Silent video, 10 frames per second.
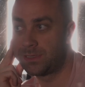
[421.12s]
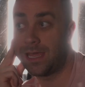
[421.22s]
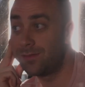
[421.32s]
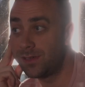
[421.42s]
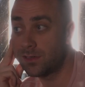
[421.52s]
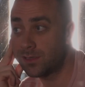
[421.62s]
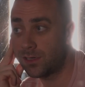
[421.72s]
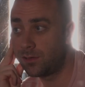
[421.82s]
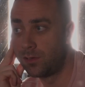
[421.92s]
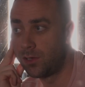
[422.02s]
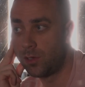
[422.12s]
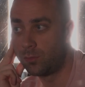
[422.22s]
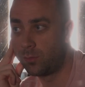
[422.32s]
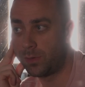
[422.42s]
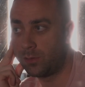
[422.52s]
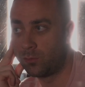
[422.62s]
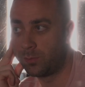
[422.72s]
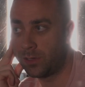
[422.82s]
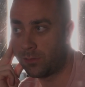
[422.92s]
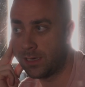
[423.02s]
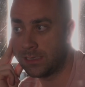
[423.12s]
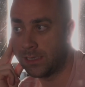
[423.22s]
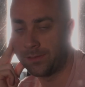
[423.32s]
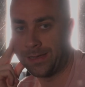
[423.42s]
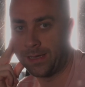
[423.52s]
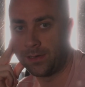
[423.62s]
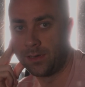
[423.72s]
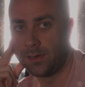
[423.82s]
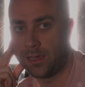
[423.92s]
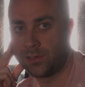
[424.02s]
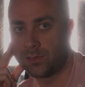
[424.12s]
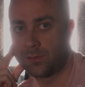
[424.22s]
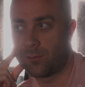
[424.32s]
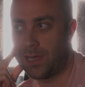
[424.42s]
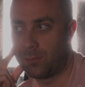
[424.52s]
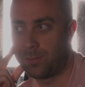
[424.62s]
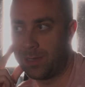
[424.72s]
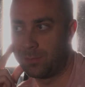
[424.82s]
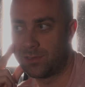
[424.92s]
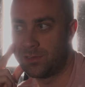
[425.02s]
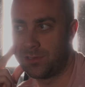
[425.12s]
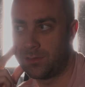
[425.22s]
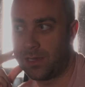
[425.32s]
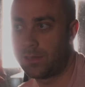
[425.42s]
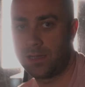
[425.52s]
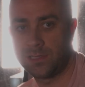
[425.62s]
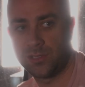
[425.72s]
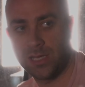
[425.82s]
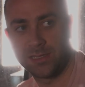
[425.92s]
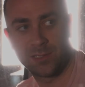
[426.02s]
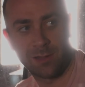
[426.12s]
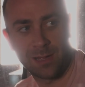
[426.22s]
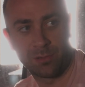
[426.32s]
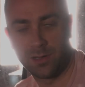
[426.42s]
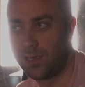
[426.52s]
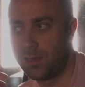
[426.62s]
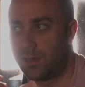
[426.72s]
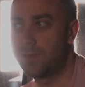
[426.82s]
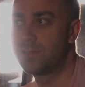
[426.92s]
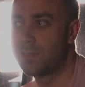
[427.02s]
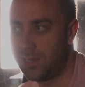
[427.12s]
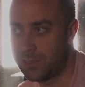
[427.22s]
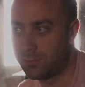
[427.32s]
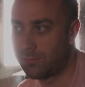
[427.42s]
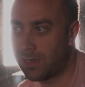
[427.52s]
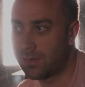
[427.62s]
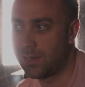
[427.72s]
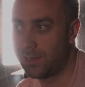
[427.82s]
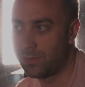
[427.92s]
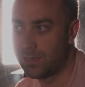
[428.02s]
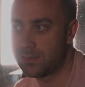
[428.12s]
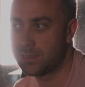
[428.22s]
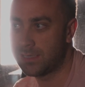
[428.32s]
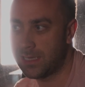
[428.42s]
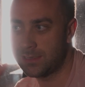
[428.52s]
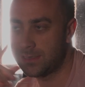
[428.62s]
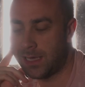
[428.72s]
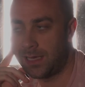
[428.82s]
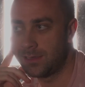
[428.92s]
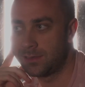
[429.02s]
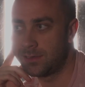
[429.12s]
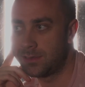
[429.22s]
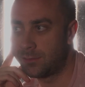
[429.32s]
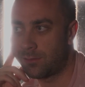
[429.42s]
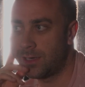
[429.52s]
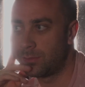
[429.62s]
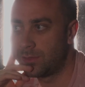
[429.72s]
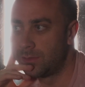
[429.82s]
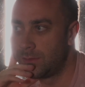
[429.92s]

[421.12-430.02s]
7 years ago would be crazy, and it's just great what people can do now. It's like the Chance the Rapper, not even signed to a record label, and the success he's had is incredible.